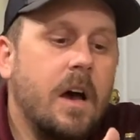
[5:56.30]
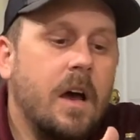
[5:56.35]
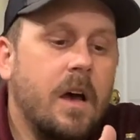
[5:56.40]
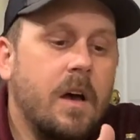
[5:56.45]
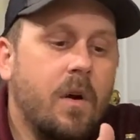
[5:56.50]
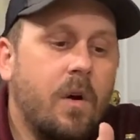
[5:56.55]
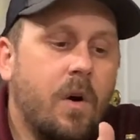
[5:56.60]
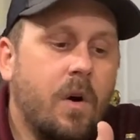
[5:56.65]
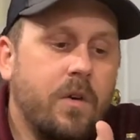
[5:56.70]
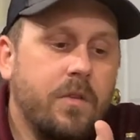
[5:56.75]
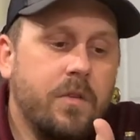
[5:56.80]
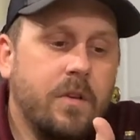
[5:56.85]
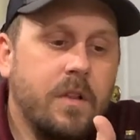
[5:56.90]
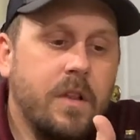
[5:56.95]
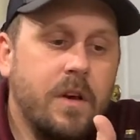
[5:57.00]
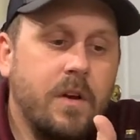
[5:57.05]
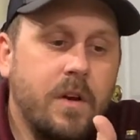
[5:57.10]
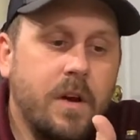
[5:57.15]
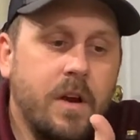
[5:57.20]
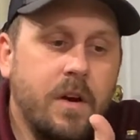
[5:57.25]
It'll also
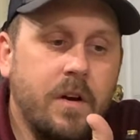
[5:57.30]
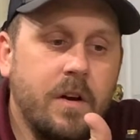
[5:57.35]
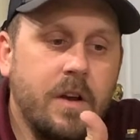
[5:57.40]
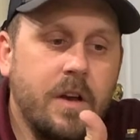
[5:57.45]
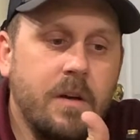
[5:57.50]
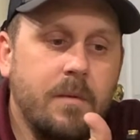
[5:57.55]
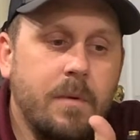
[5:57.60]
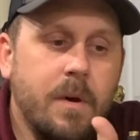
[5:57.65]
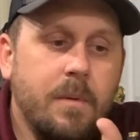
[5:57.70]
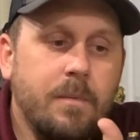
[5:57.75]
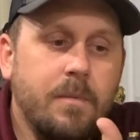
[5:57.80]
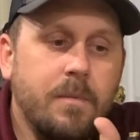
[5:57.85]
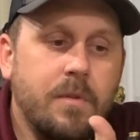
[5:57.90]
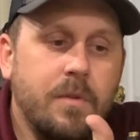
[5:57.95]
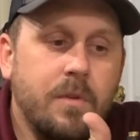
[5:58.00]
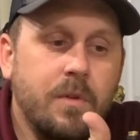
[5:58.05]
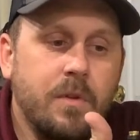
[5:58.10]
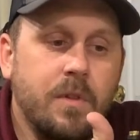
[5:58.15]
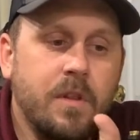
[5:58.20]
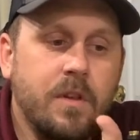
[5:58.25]
allow air to come up
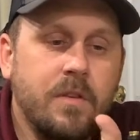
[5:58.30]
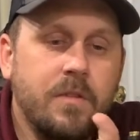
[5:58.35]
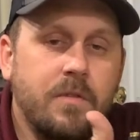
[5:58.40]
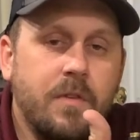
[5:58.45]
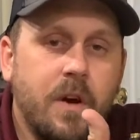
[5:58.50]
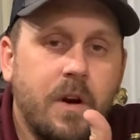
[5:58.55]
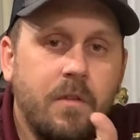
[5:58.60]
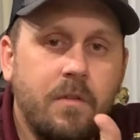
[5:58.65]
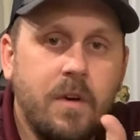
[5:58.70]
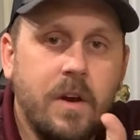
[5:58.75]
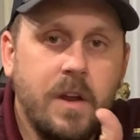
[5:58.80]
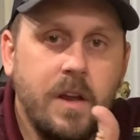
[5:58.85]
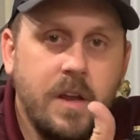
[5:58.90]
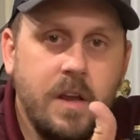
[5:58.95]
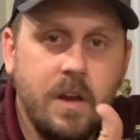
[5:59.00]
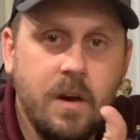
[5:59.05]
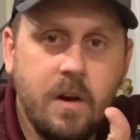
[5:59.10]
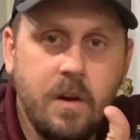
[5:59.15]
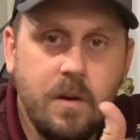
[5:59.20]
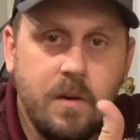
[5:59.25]
through this valve right
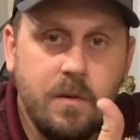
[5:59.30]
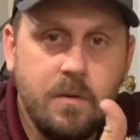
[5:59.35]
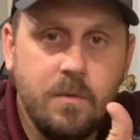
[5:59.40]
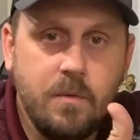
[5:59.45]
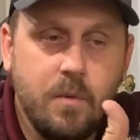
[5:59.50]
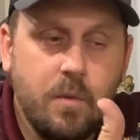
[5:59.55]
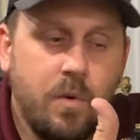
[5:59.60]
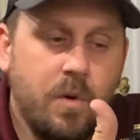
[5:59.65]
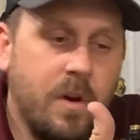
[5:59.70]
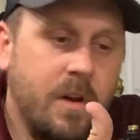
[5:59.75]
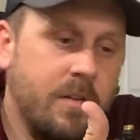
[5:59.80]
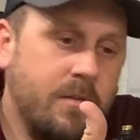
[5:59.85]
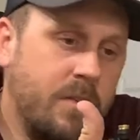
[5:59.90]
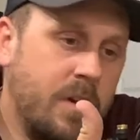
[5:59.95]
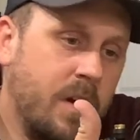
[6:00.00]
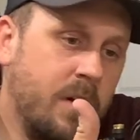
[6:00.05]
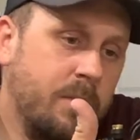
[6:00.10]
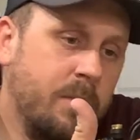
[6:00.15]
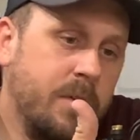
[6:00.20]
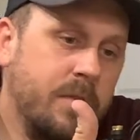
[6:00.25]
here, or not
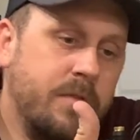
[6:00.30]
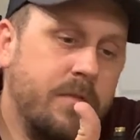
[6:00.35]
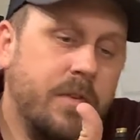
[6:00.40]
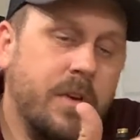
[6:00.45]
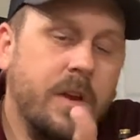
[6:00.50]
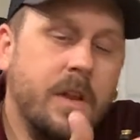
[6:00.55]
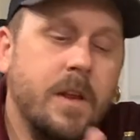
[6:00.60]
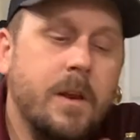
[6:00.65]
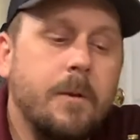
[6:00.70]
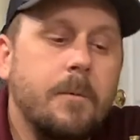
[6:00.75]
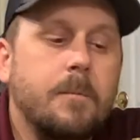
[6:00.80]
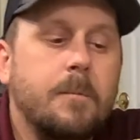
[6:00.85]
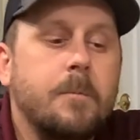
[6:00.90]
valve, but fitting.